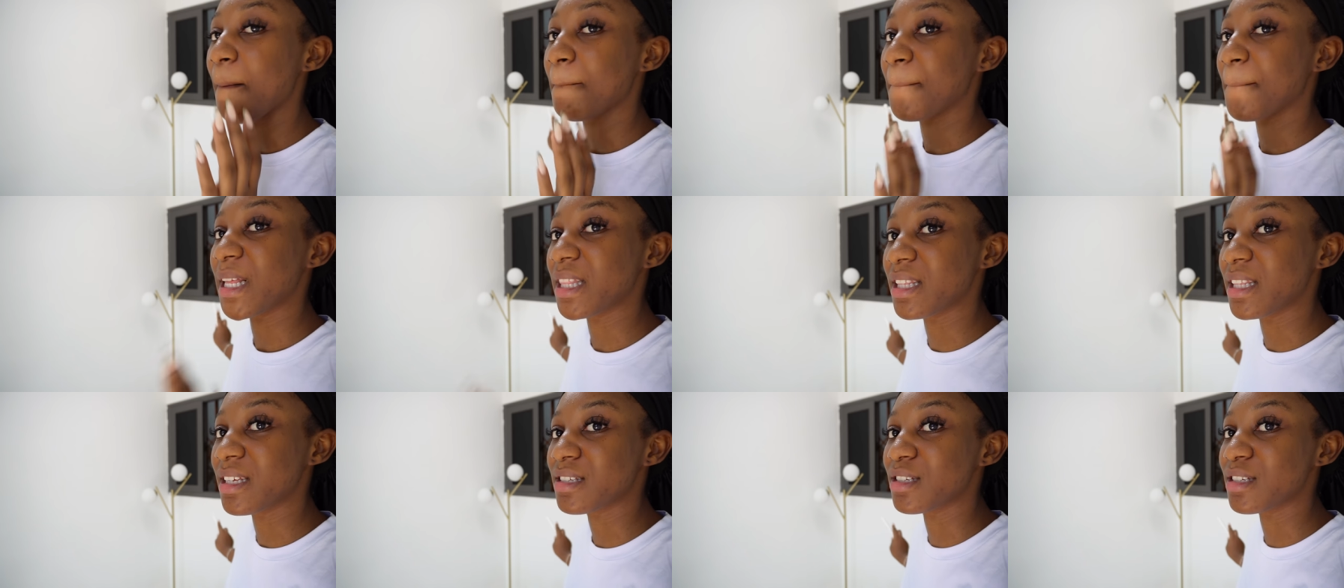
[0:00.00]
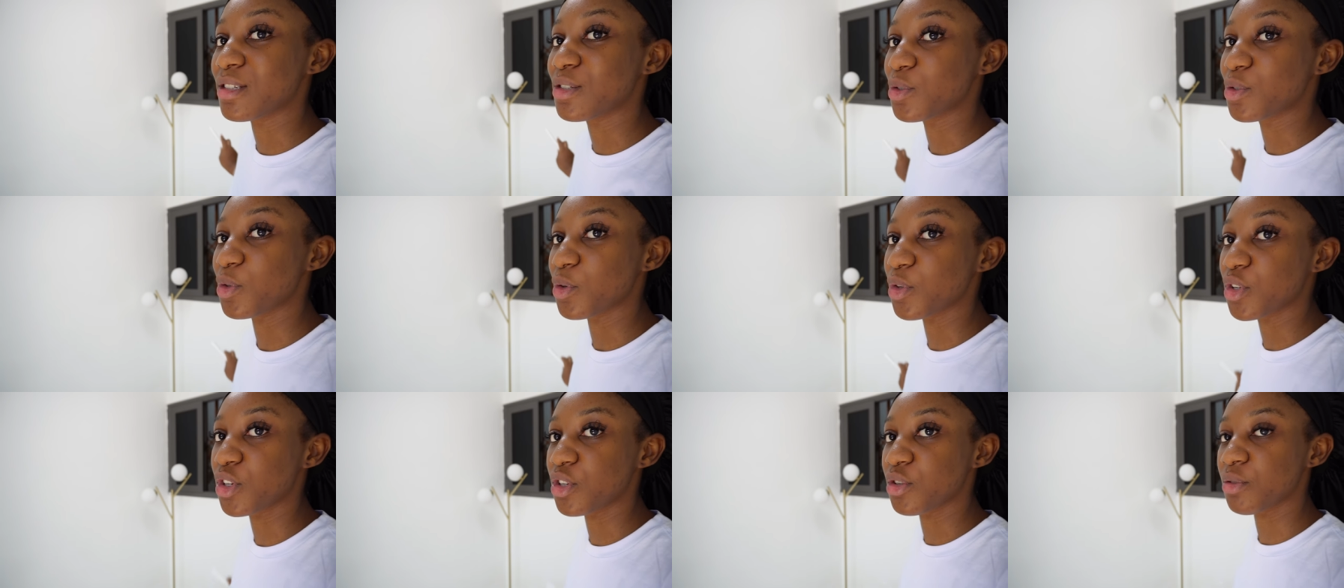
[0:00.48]
But this is
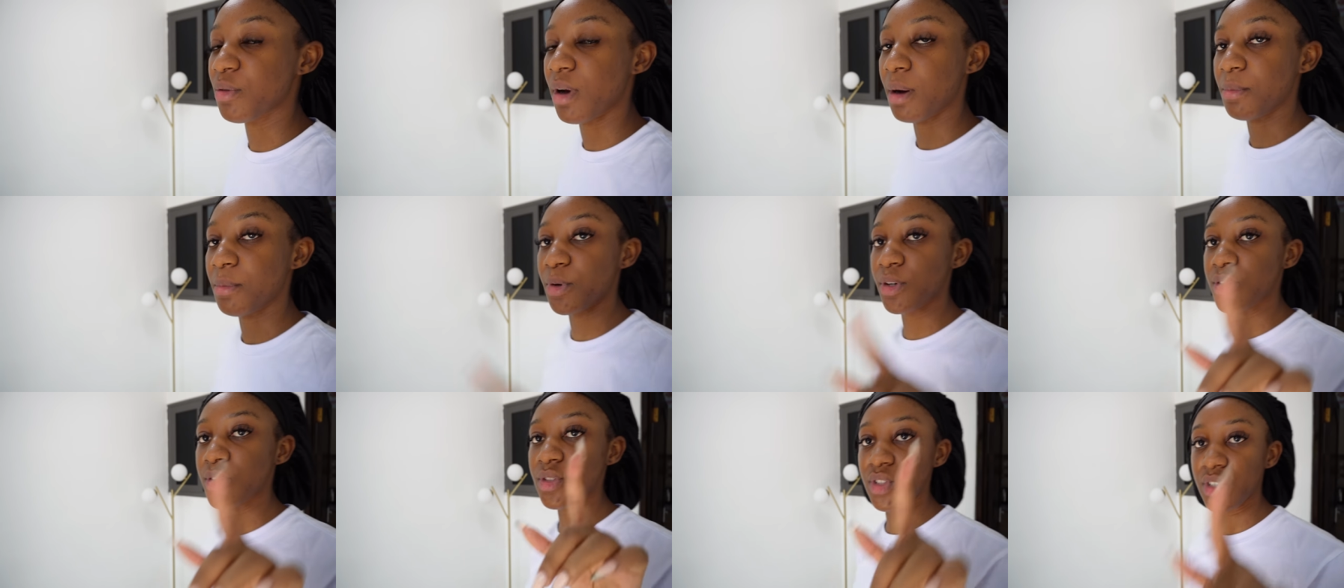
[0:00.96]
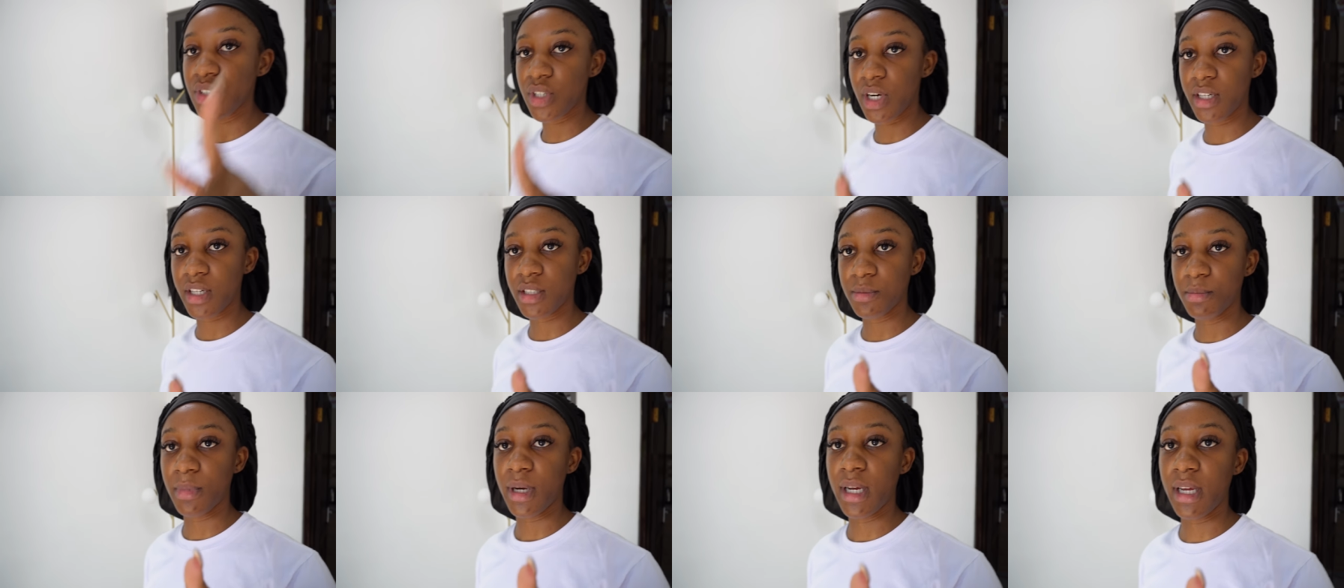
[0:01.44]
so cute. I'm going to
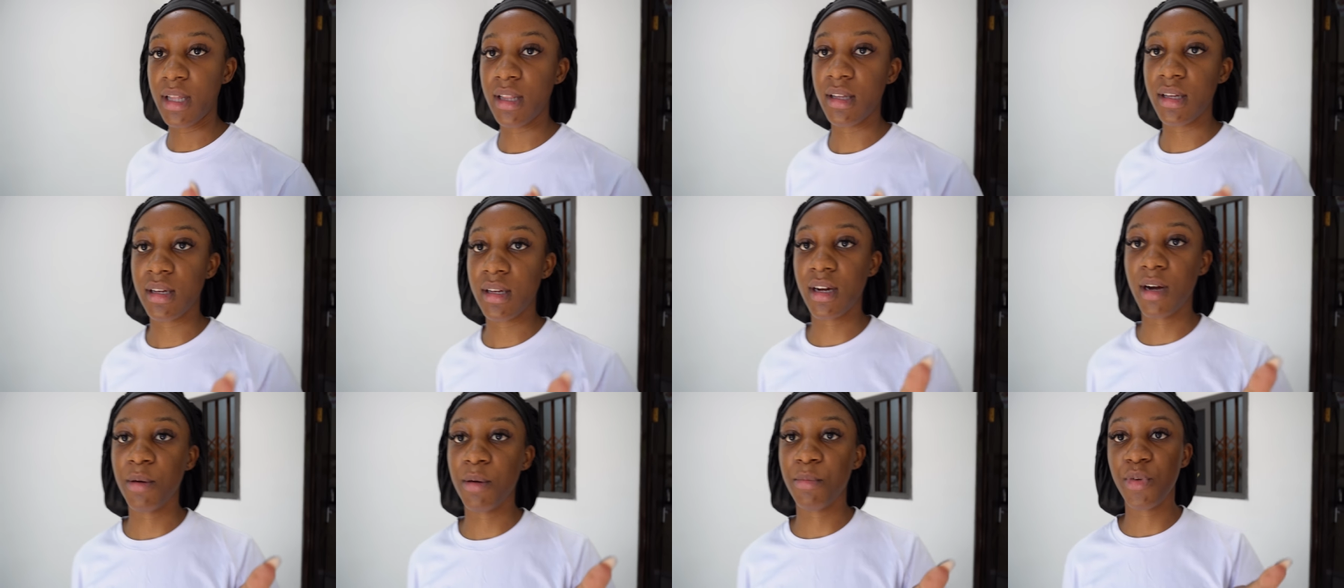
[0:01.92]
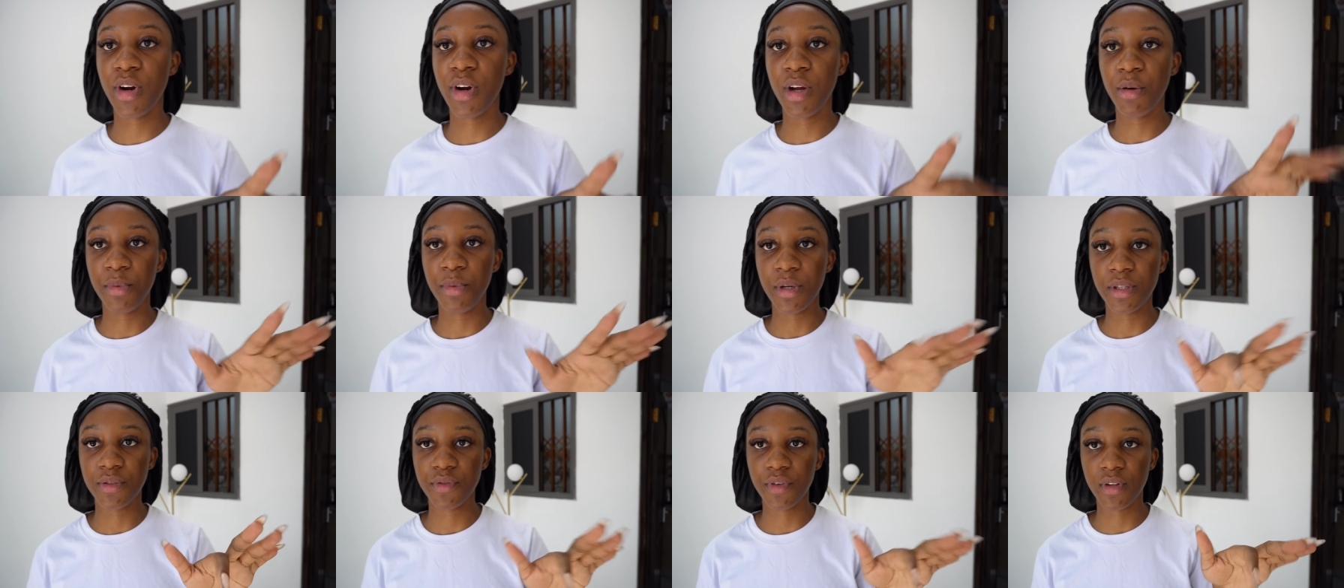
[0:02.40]
charge my camera
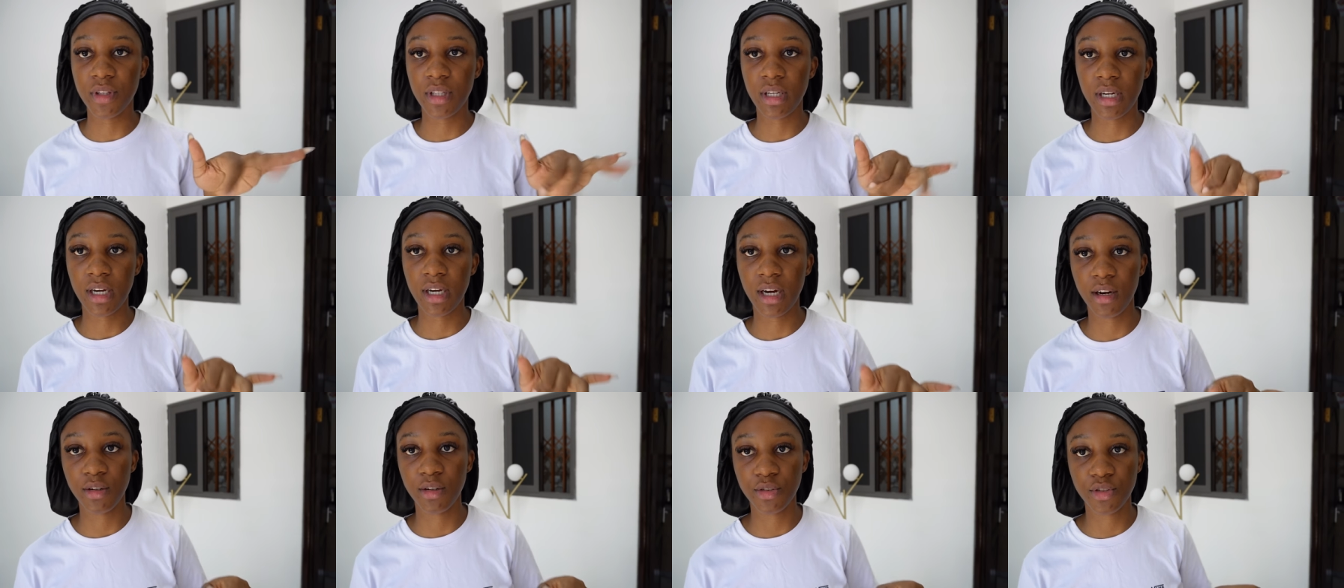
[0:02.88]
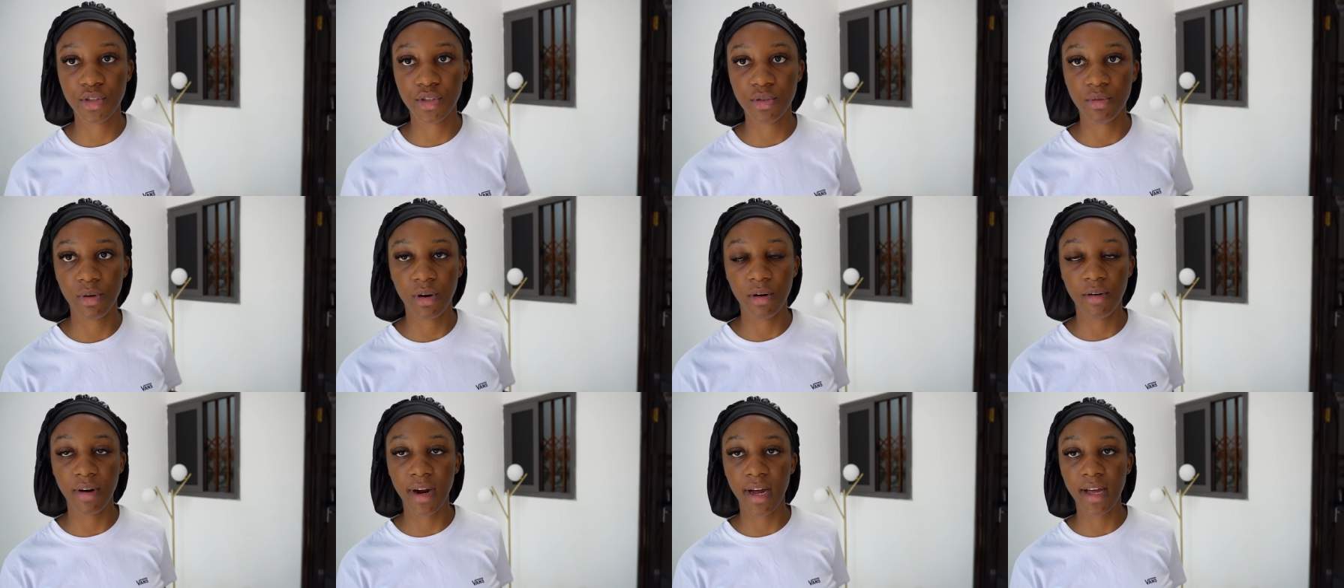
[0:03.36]
and wait for the couch
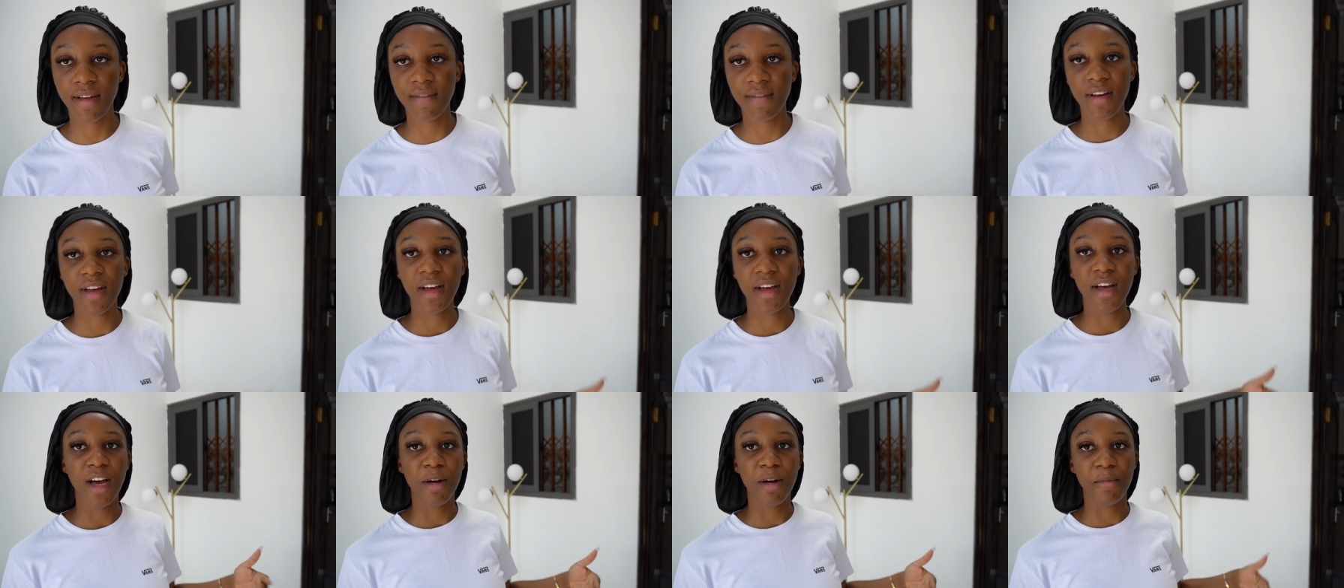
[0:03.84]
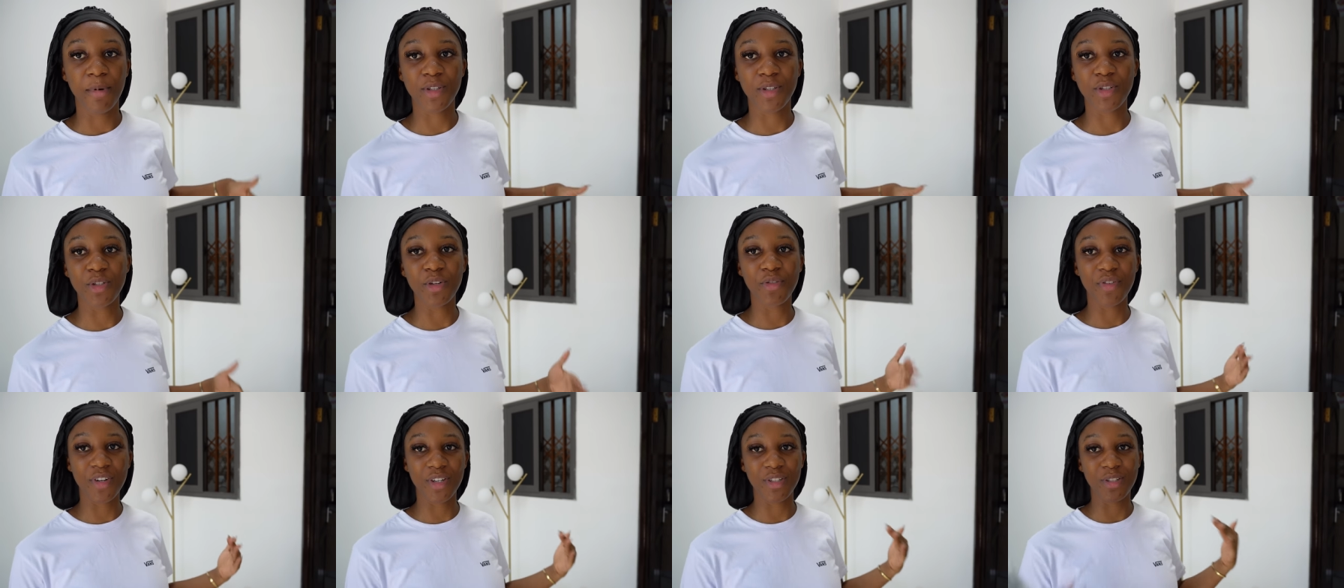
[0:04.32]
to arrive. But
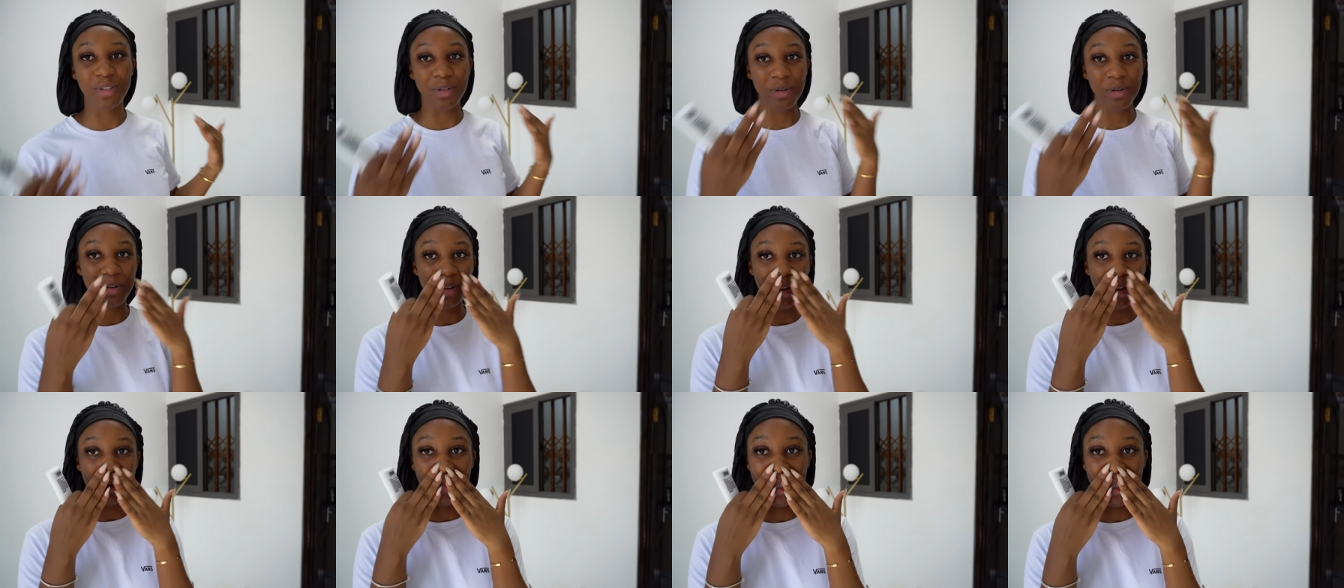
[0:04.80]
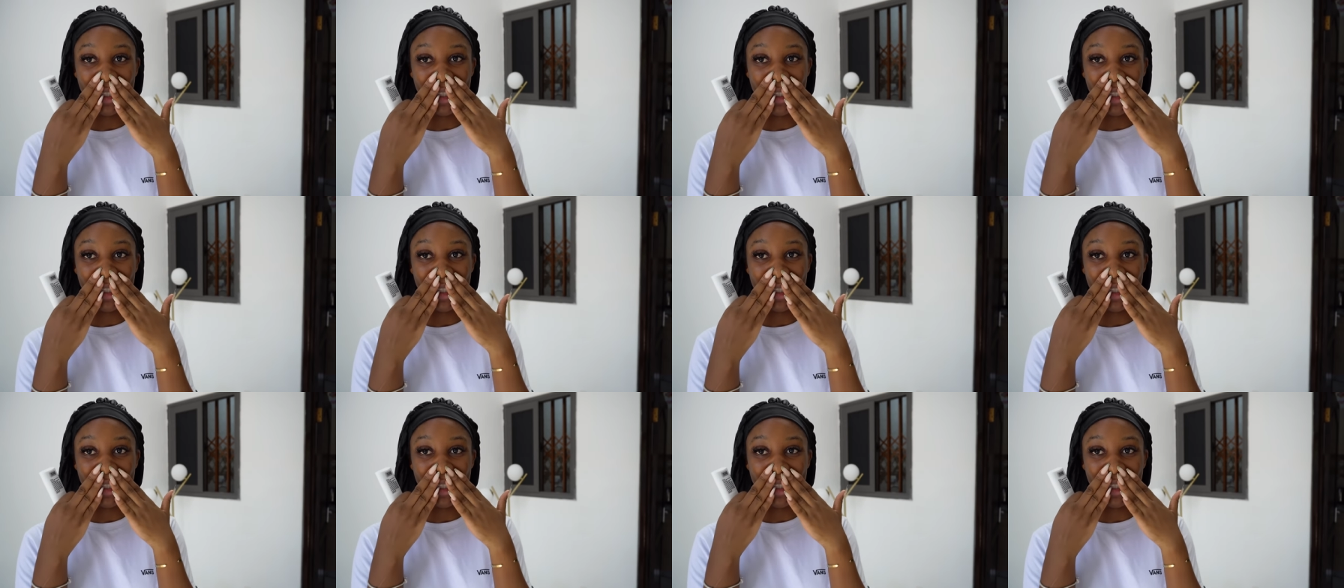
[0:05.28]
so far, so good. I'm